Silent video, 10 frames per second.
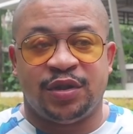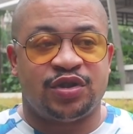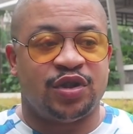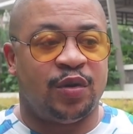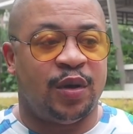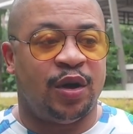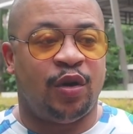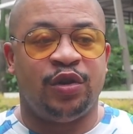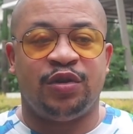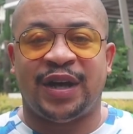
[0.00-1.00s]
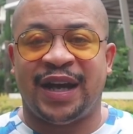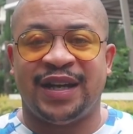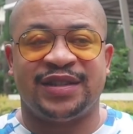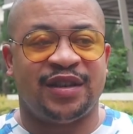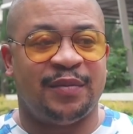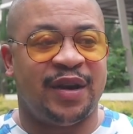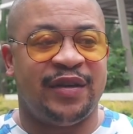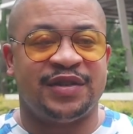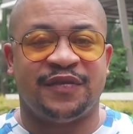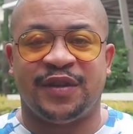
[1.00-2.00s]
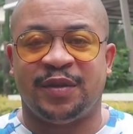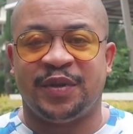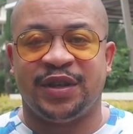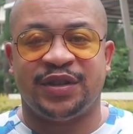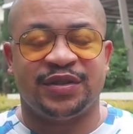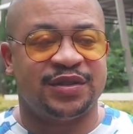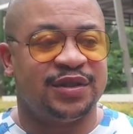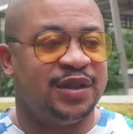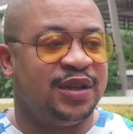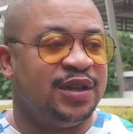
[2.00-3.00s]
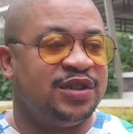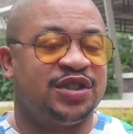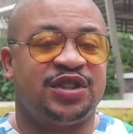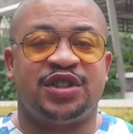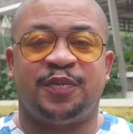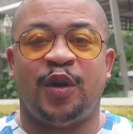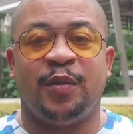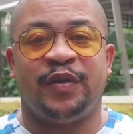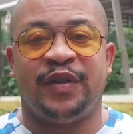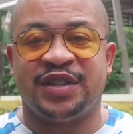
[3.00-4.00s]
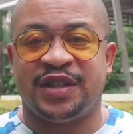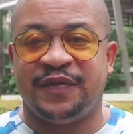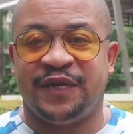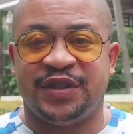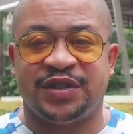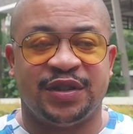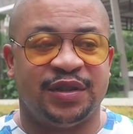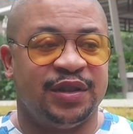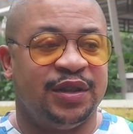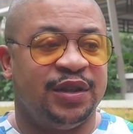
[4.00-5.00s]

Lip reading: So all you guys that are married to Filipinas, just get your permanent resident visa.